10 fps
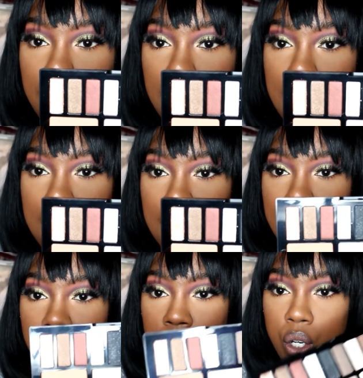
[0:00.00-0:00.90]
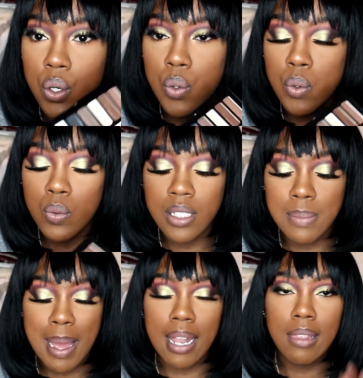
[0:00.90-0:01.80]
put a lot of like nudes
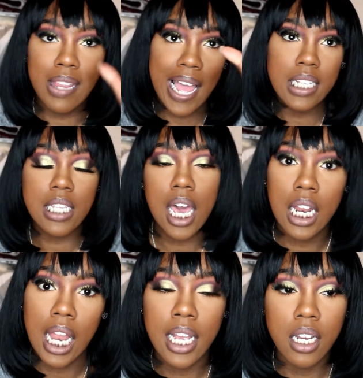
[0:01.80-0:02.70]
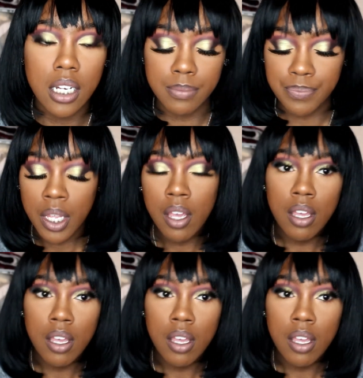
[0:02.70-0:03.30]
in my light it's kind of like um